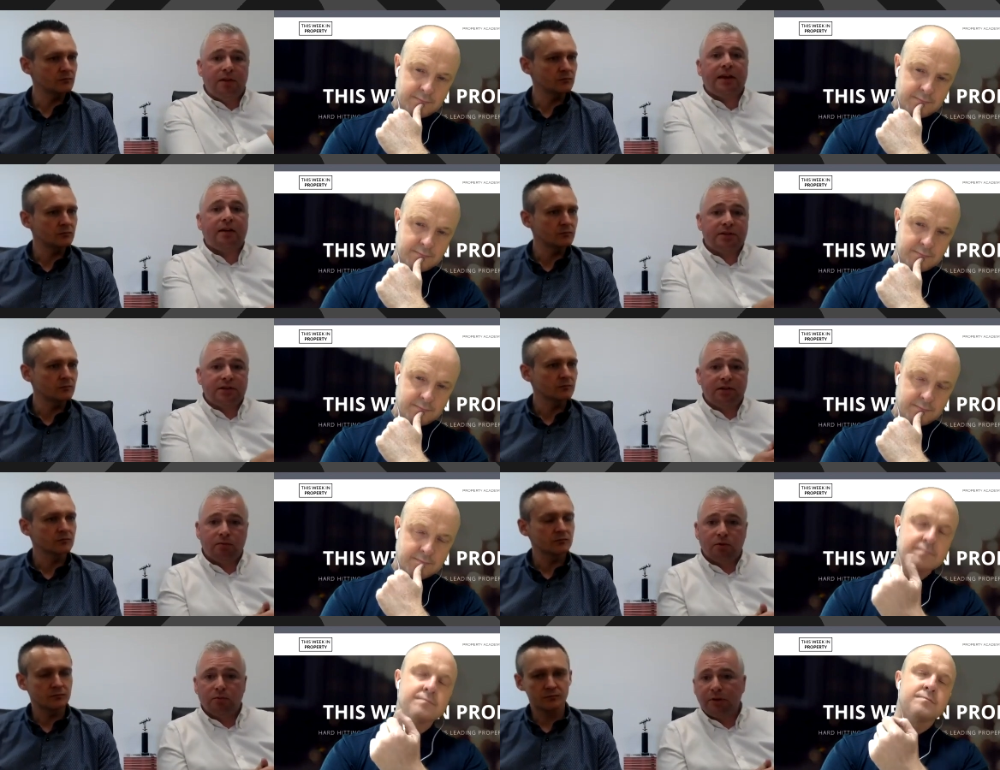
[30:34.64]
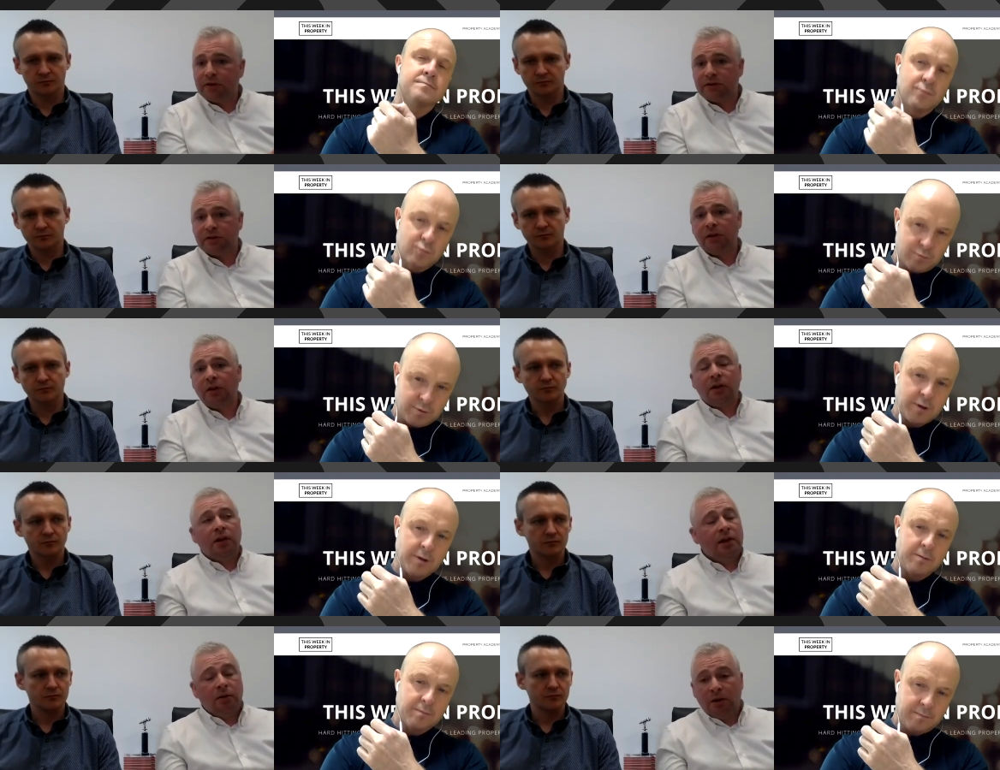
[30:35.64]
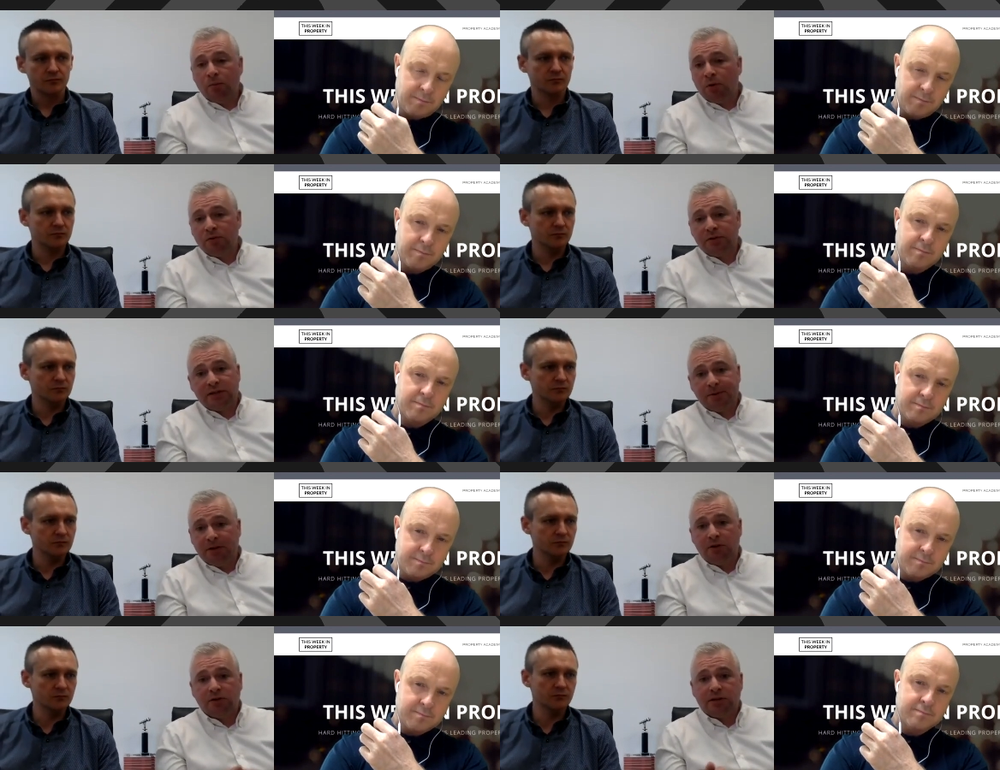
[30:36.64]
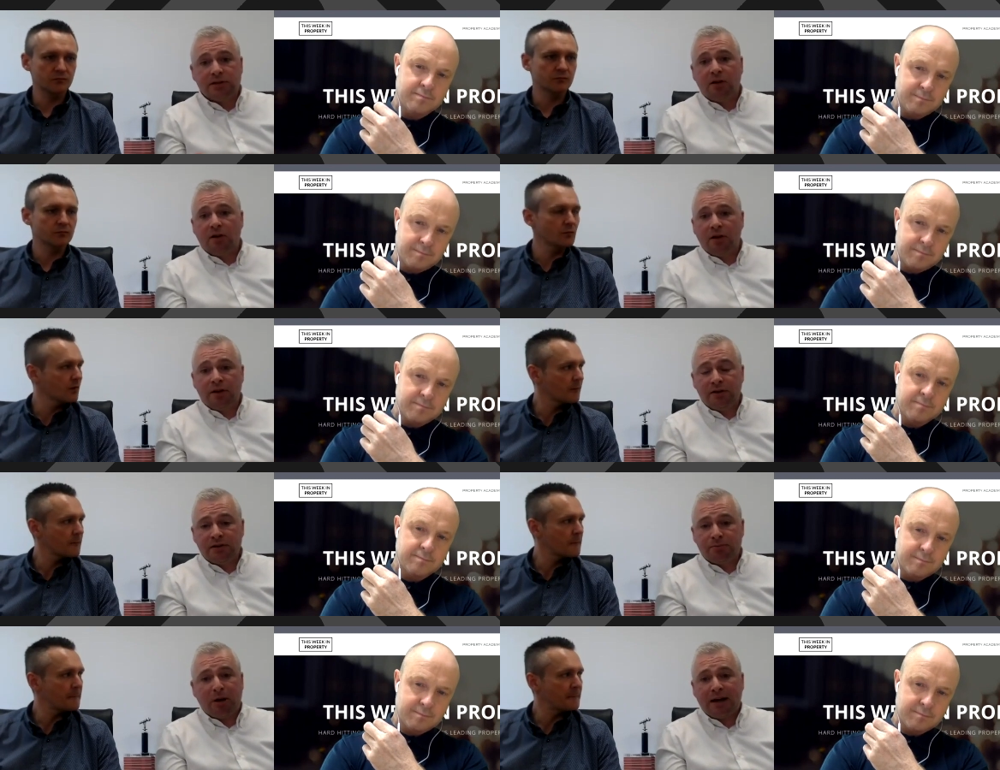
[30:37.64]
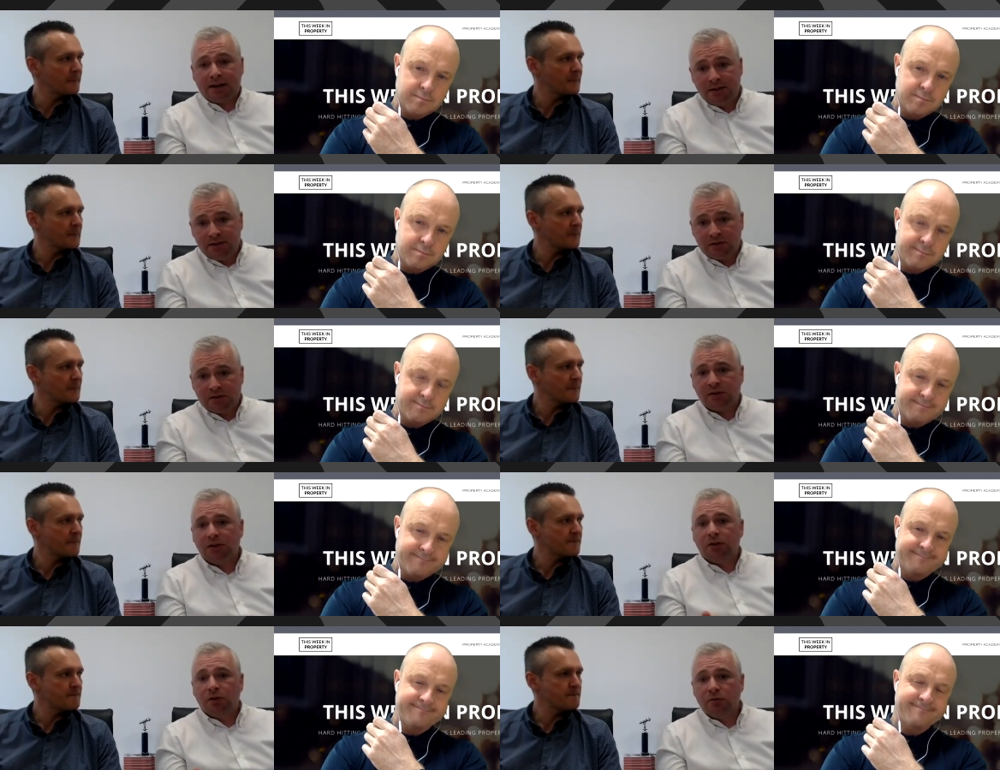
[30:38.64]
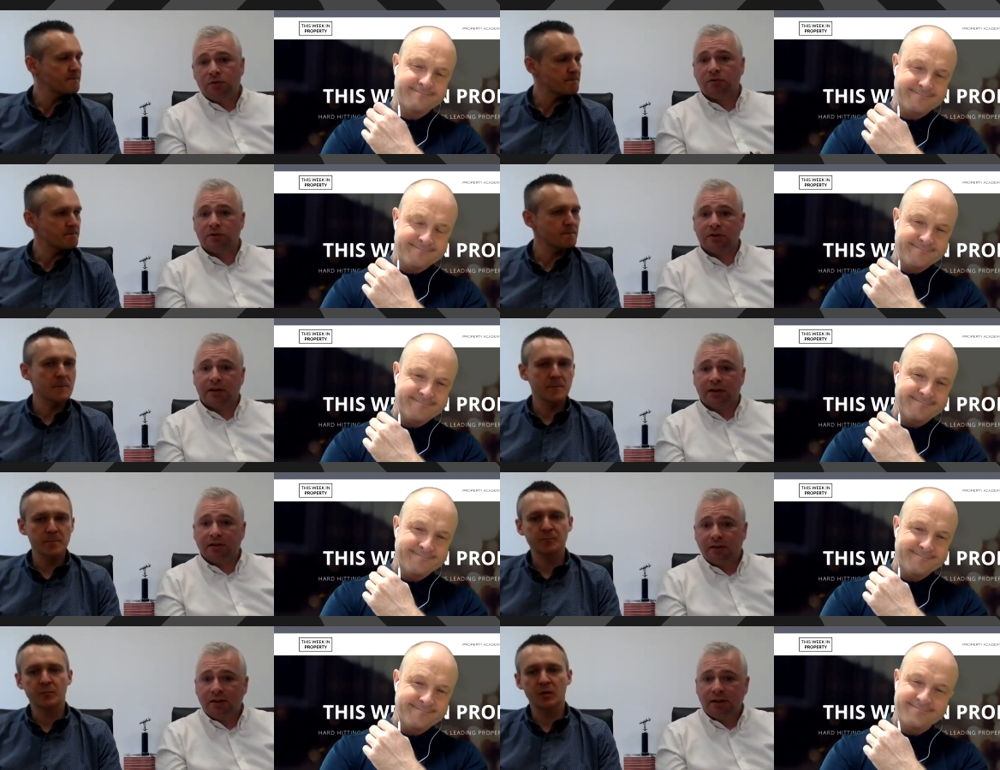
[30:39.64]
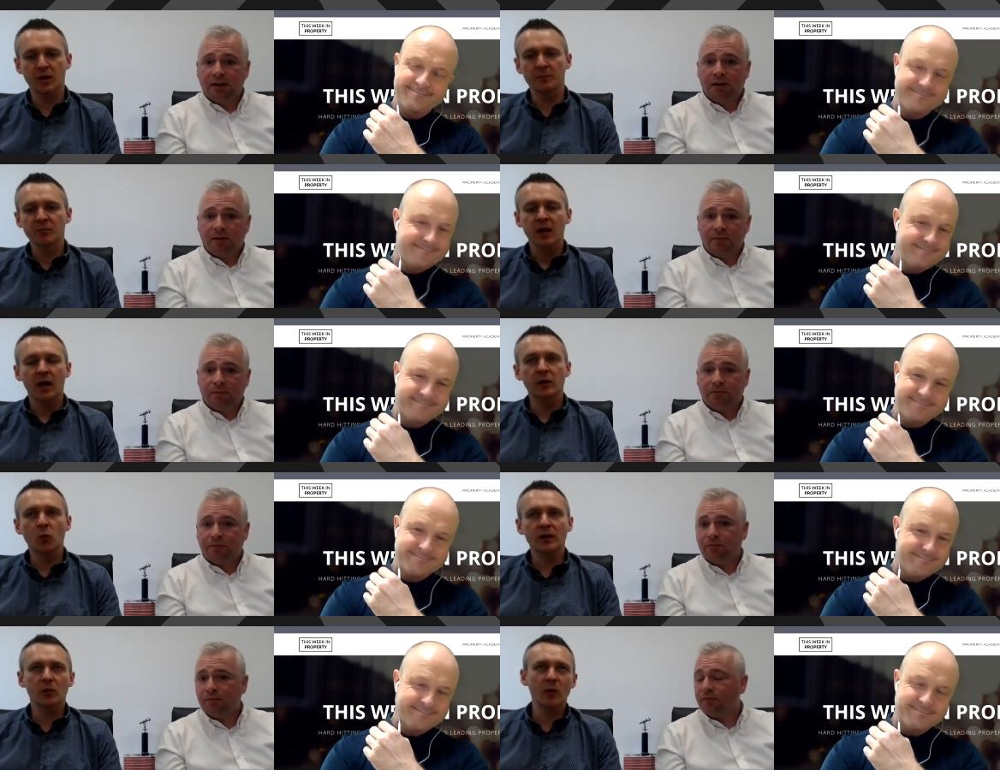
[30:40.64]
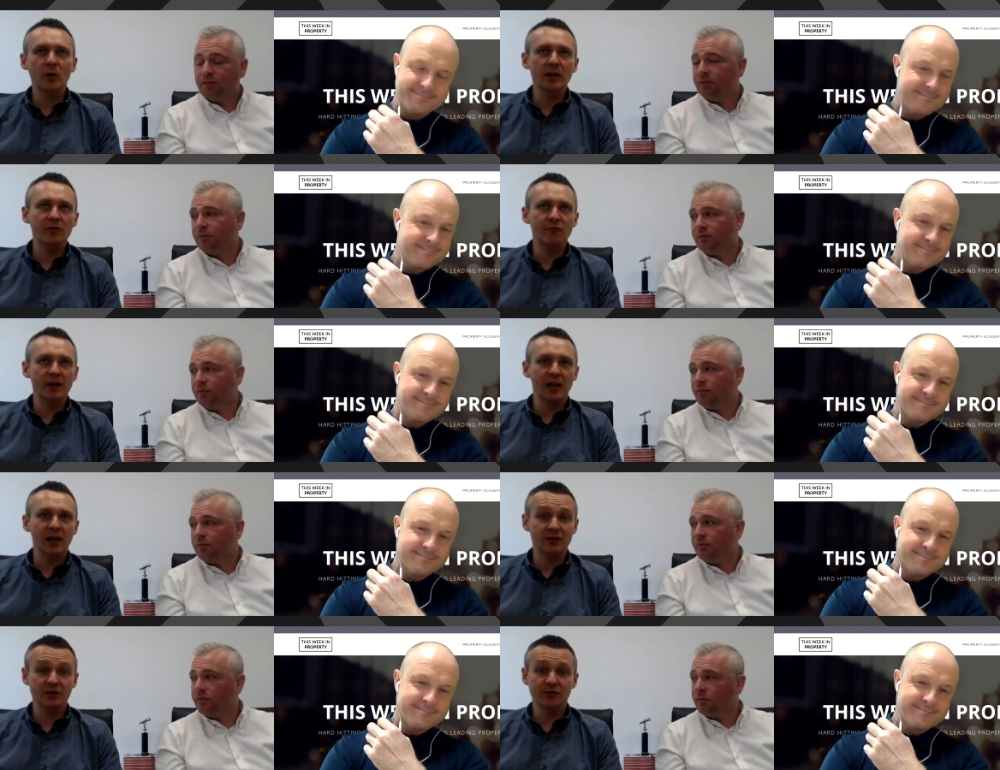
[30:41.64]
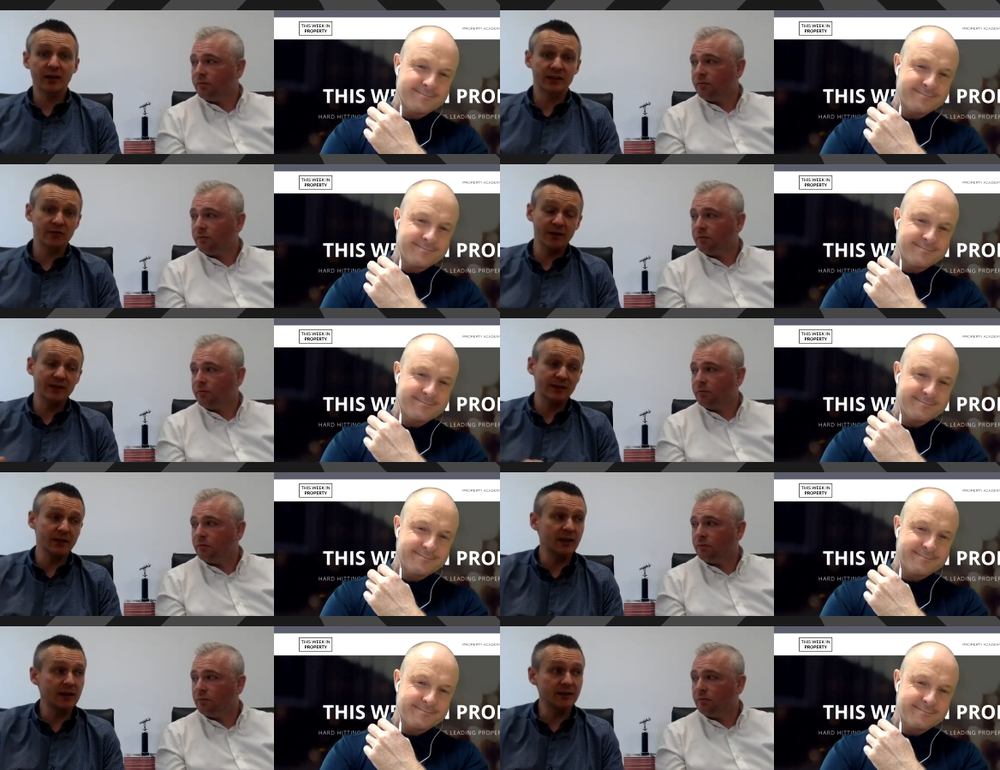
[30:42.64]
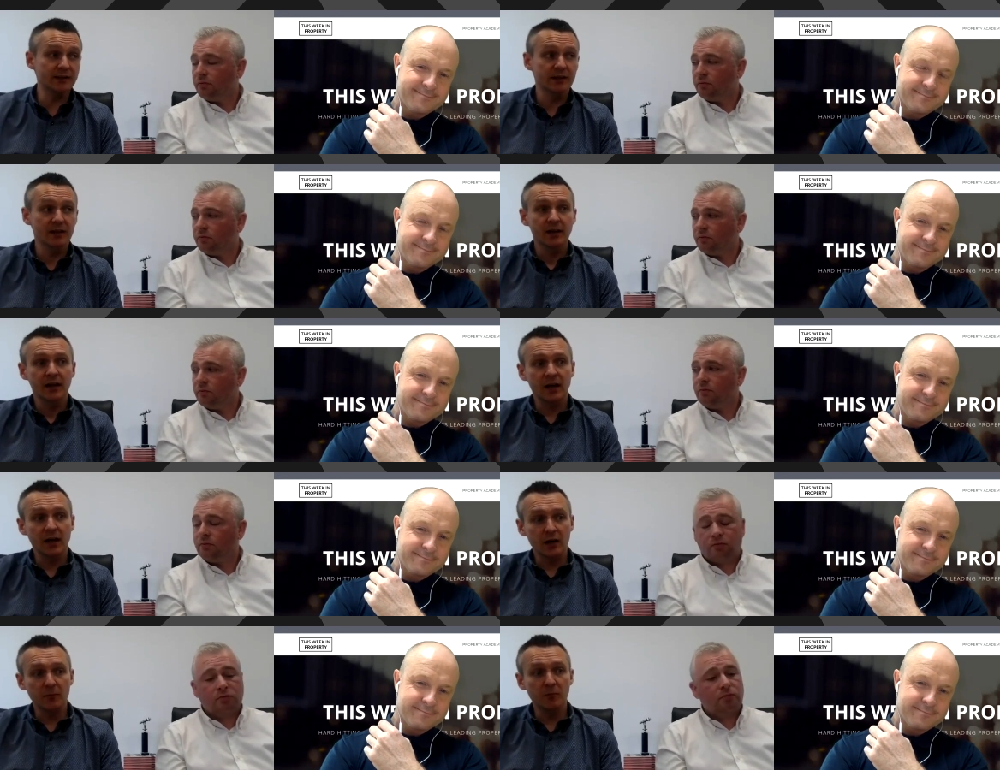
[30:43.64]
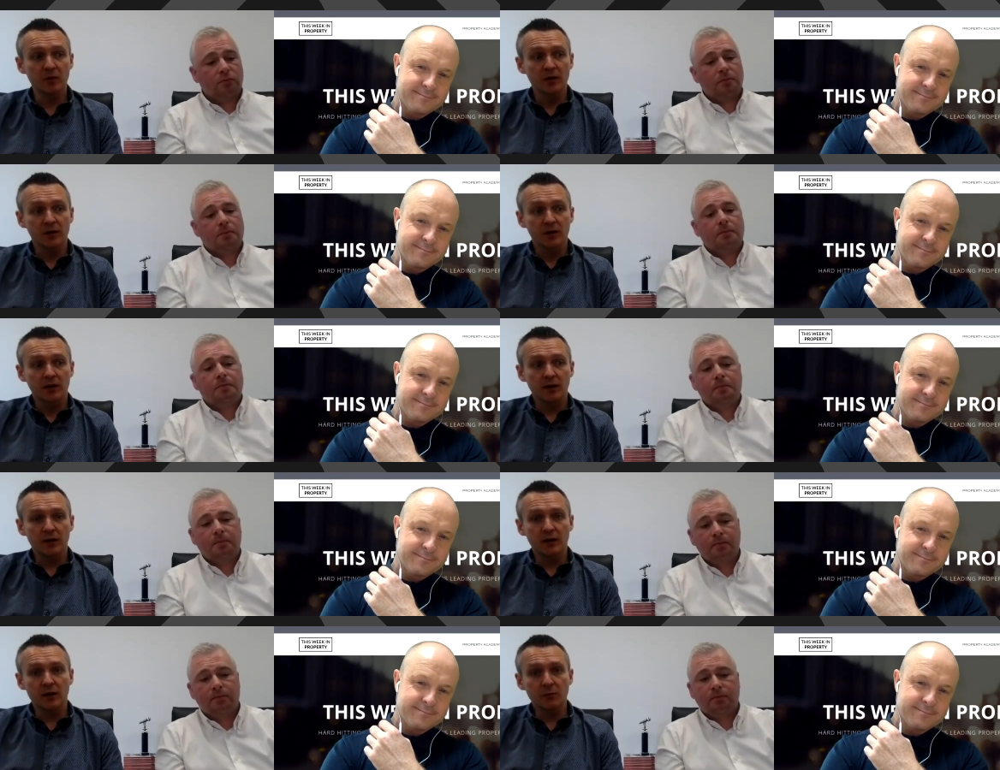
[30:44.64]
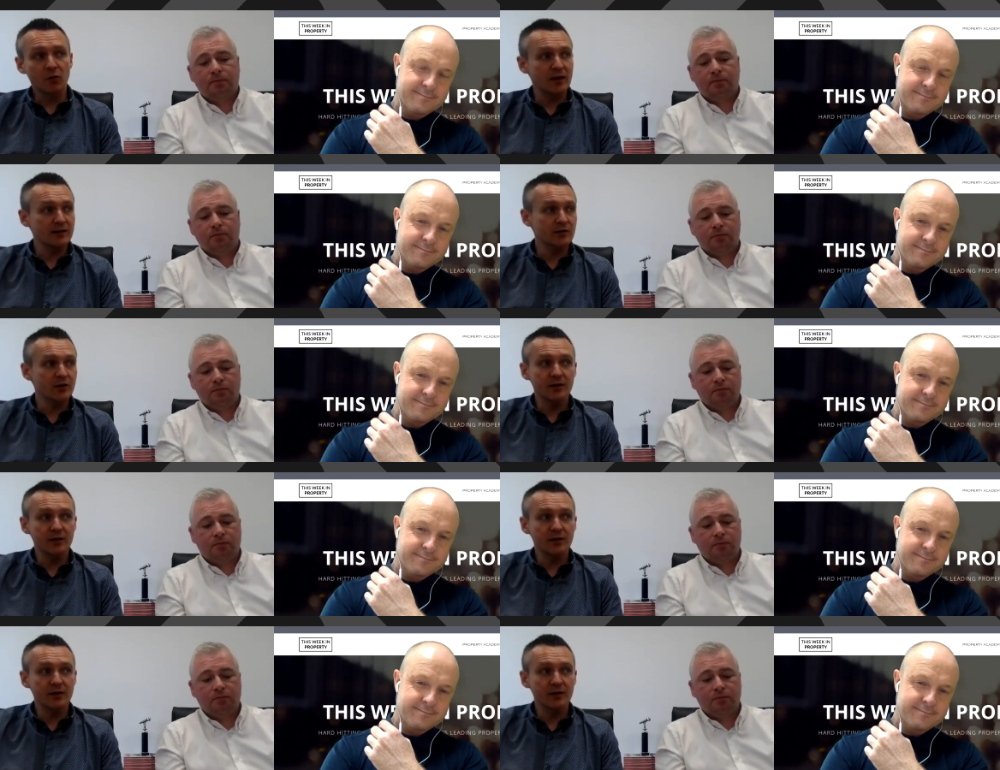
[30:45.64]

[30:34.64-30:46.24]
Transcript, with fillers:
Speaker 1: cavity of the wall because mm. in, in, walls it's been used as liners, packers, all sorts of things.
Speaker 2: Yeah, and the way the way the regulations are actually written is um, the, the, employer has a duty